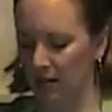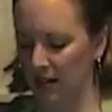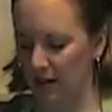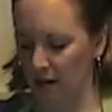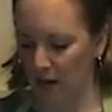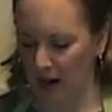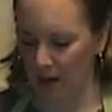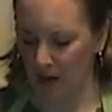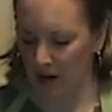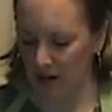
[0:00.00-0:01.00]
just give the
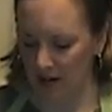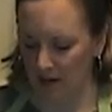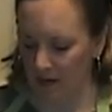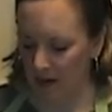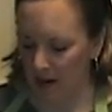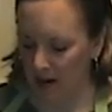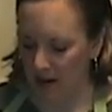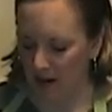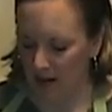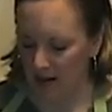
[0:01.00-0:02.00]
body butter some
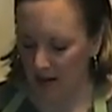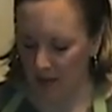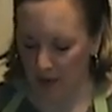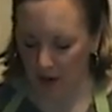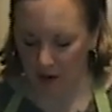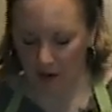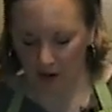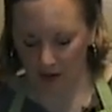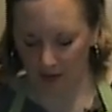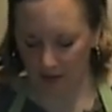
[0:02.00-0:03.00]
sparkle.